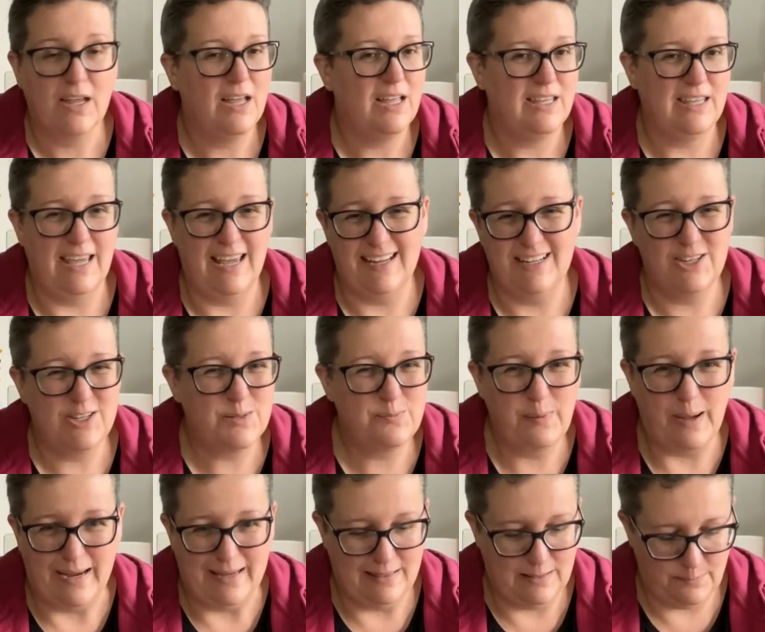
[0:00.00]
yeah, just
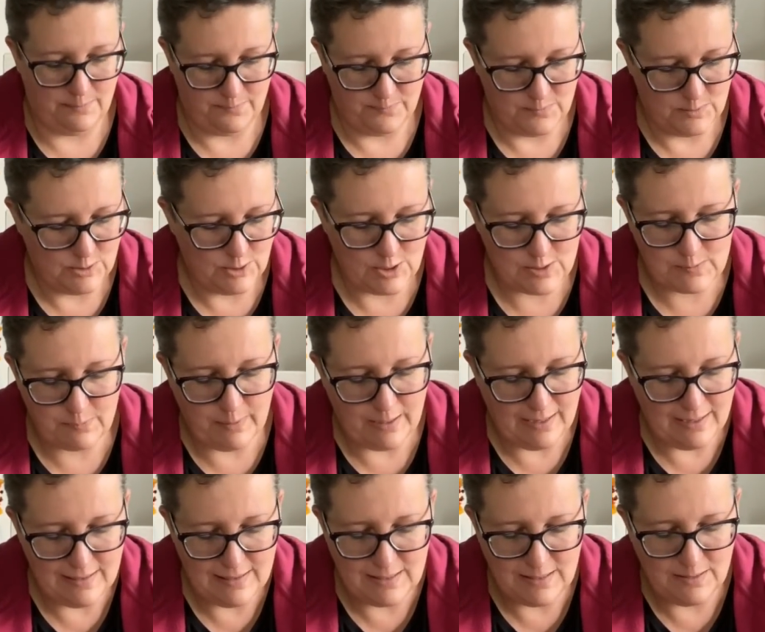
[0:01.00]
buy them. Just
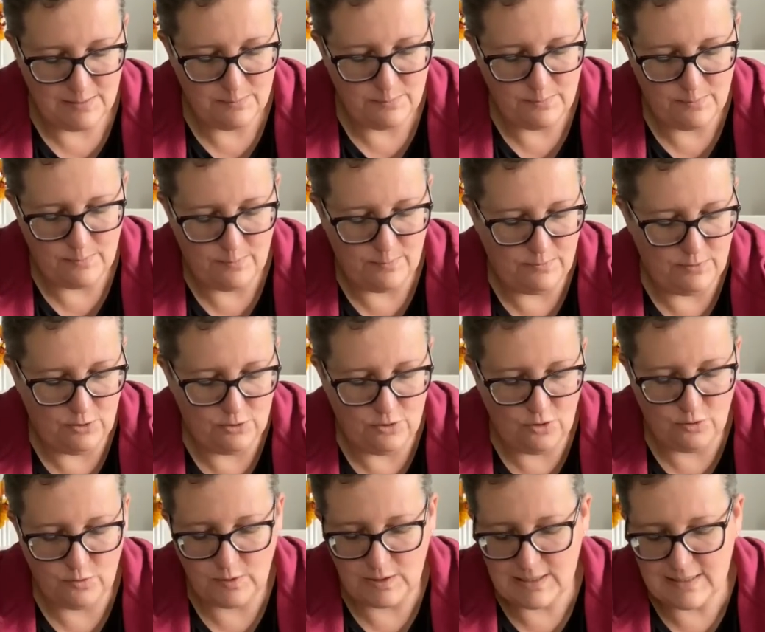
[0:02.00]
buy them. You're
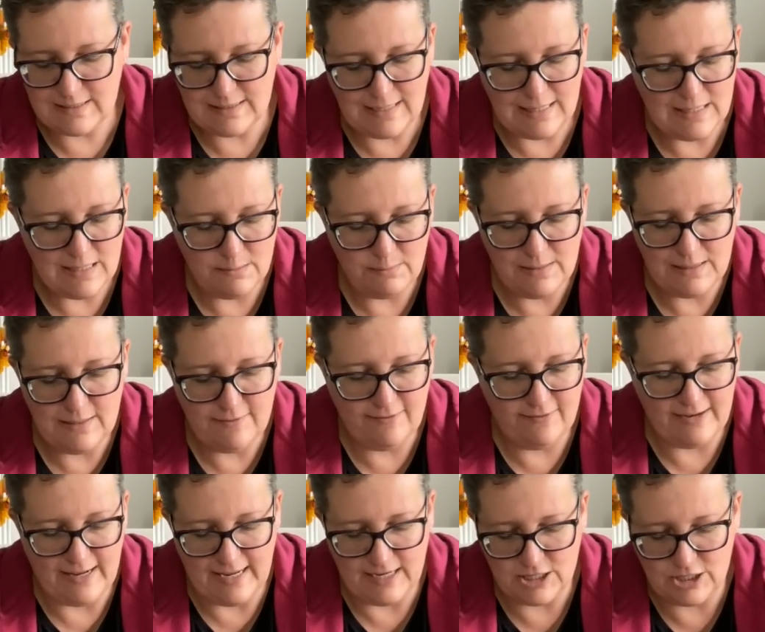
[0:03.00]
not going to see them in the
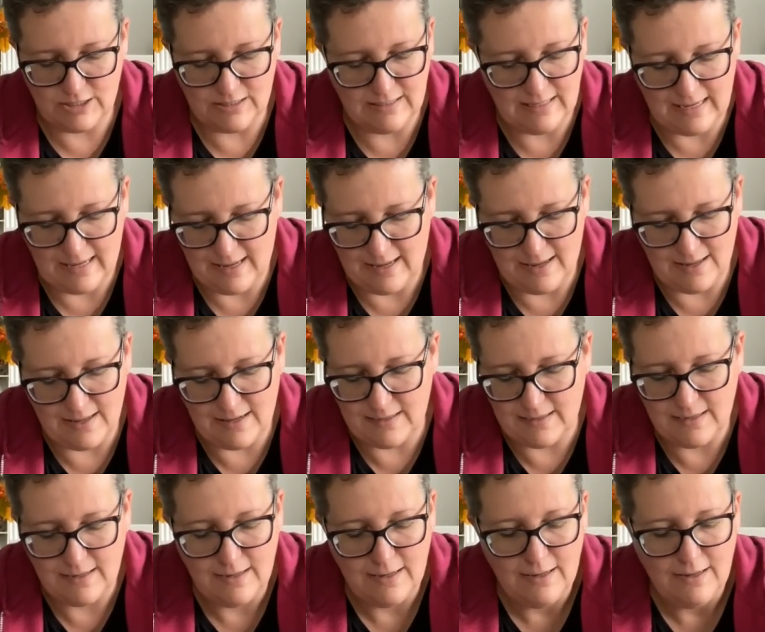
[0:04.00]
flesh
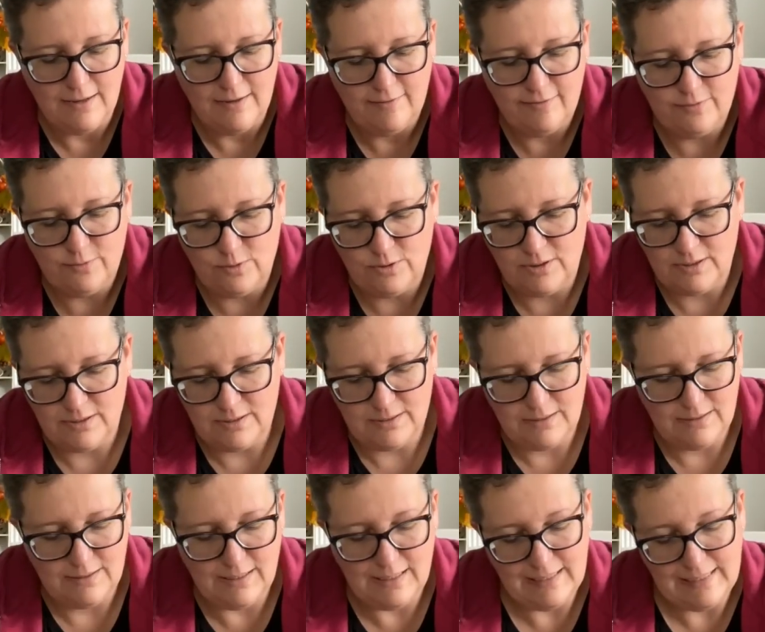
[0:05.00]
again for
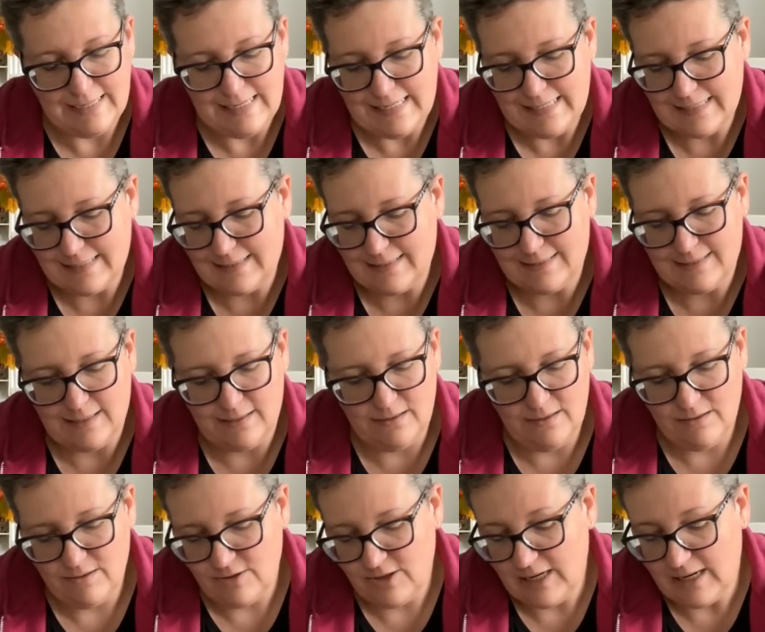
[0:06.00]
at least
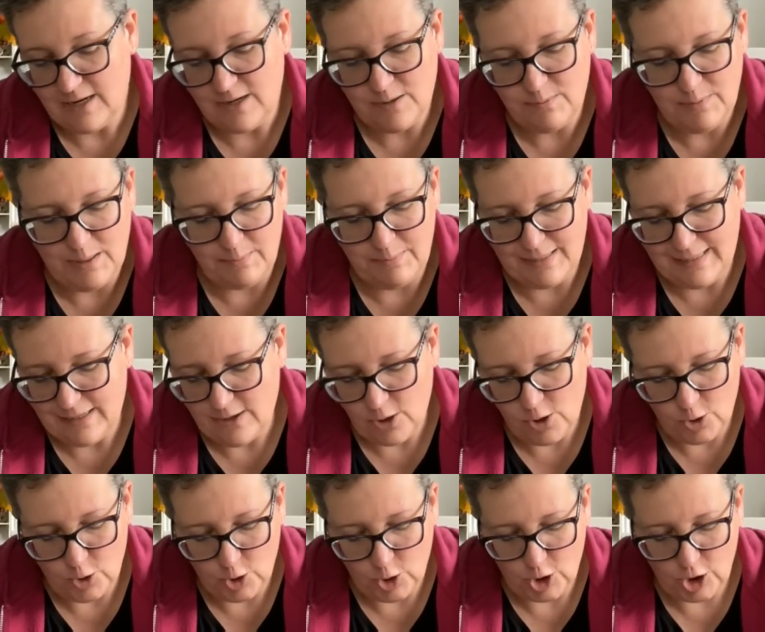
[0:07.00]
another year, maybe
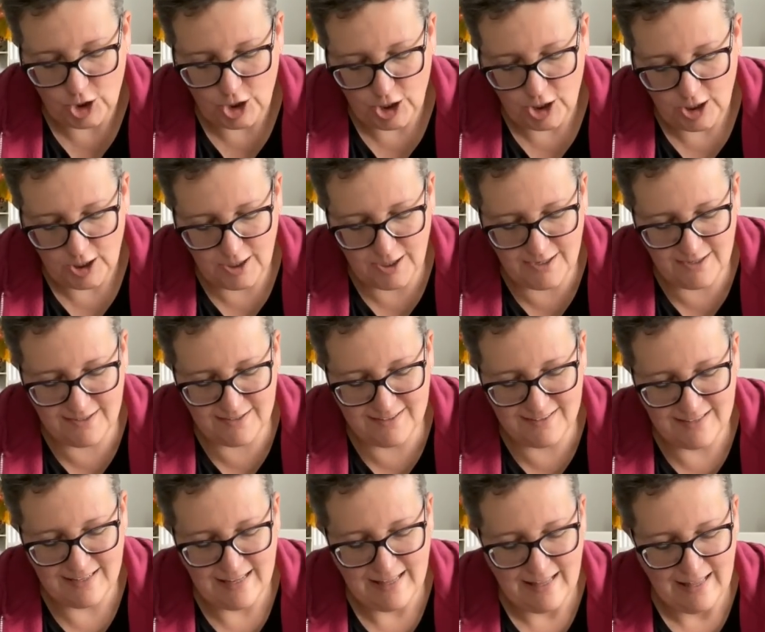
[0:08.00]
longer.
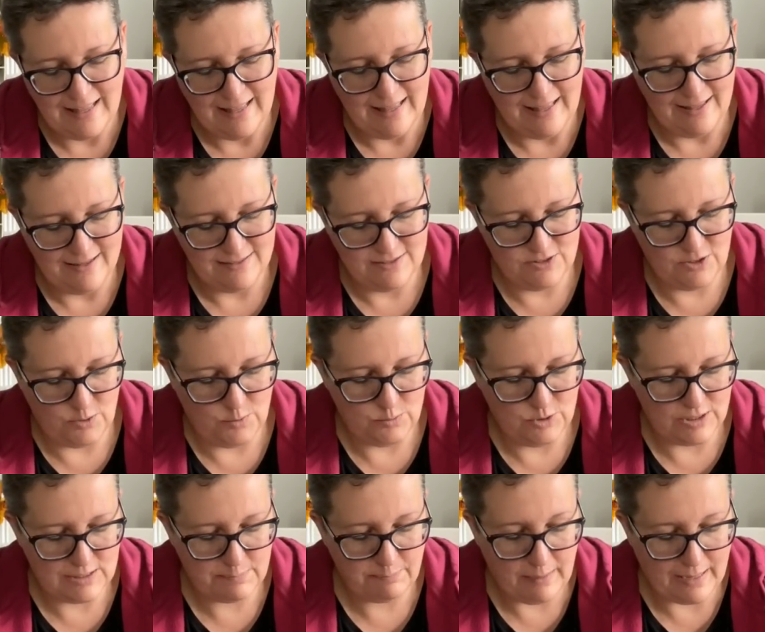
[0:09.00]
So
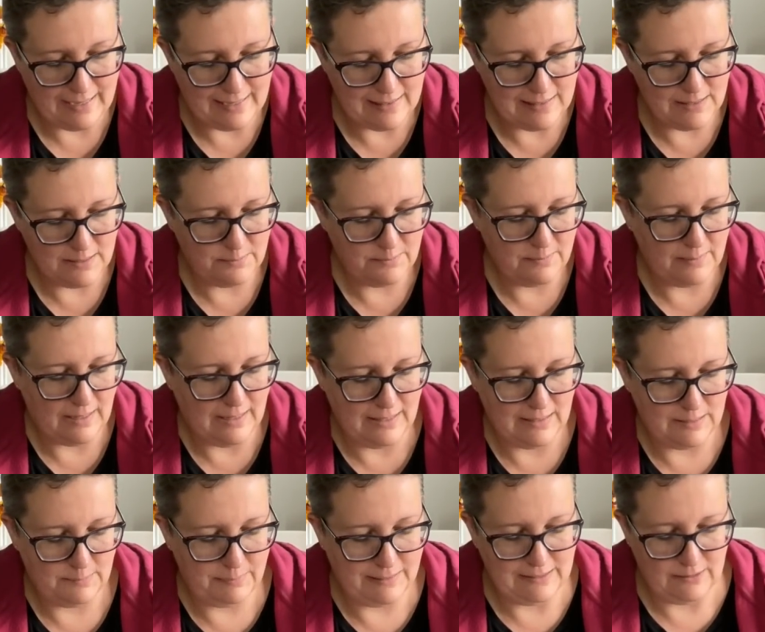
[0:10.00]
just buy them
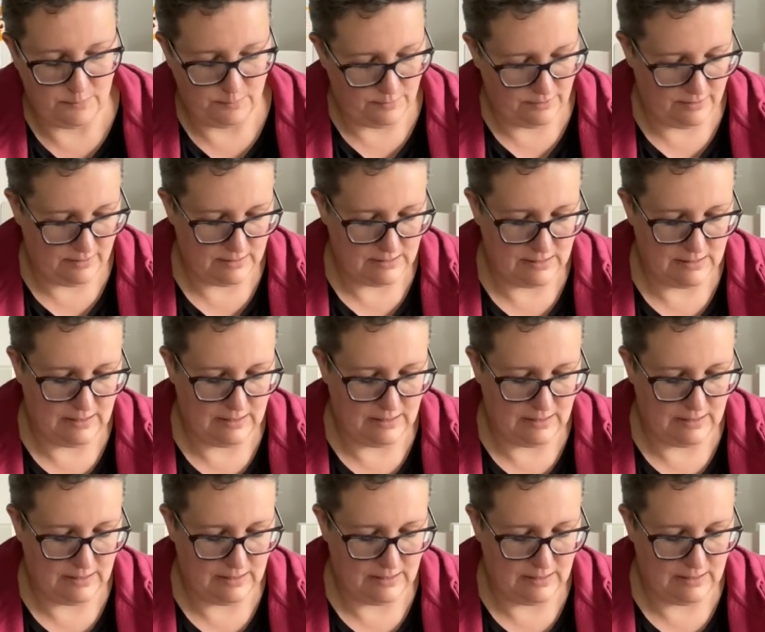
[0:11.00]
and be done with it